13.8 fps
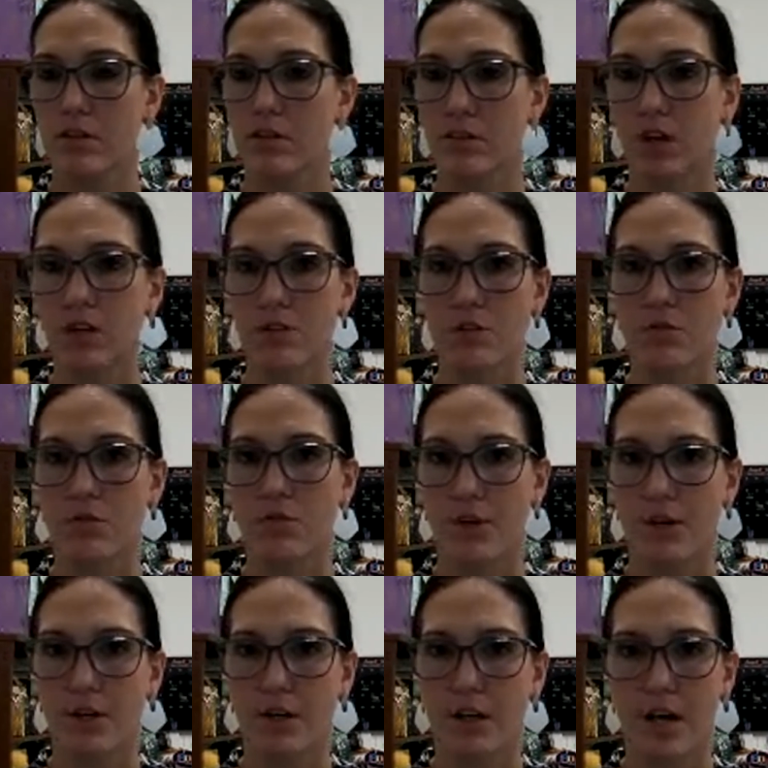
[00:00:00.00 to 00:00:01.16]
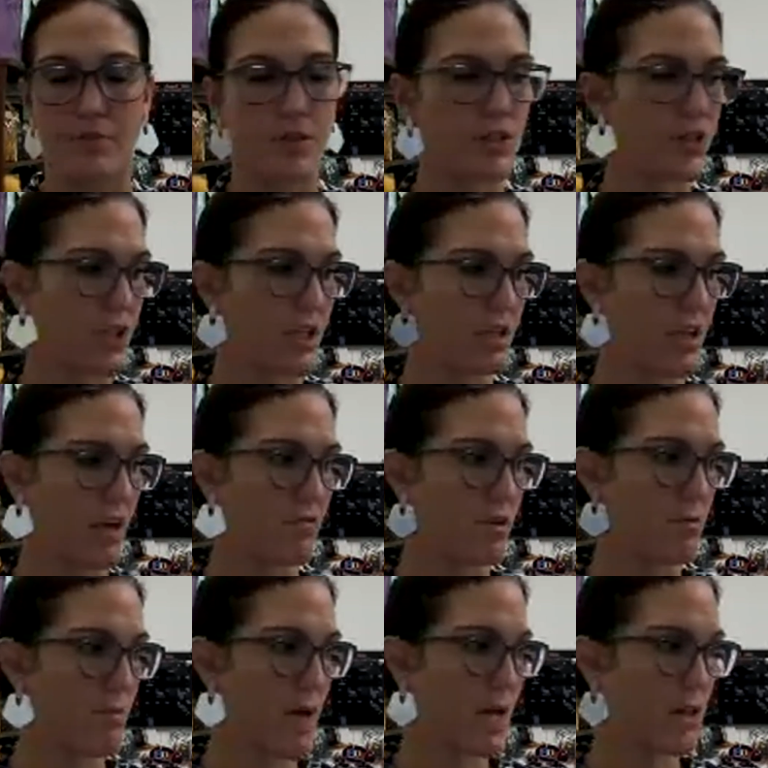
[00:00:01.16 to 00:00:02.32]
Y'all do for your cover sheet every
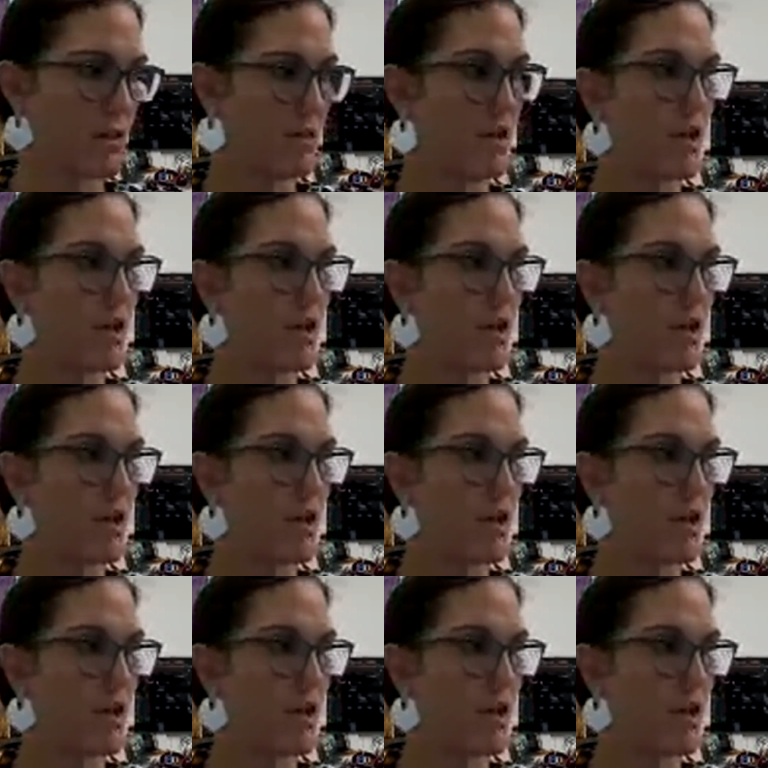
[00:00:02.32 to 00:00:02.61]
month.